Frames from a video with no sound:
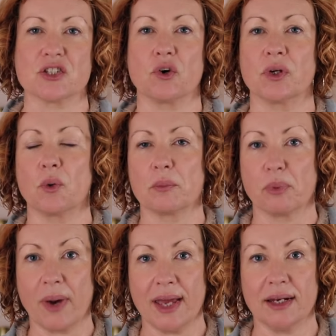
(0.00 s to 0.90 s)
So your
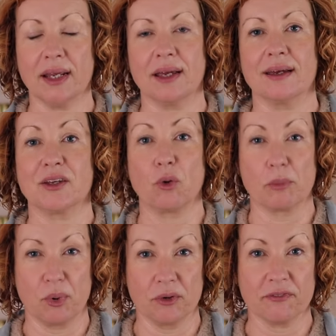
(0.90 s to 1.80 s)
branding, your
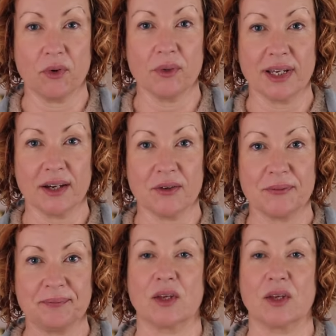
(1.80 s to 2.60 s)
portfolio,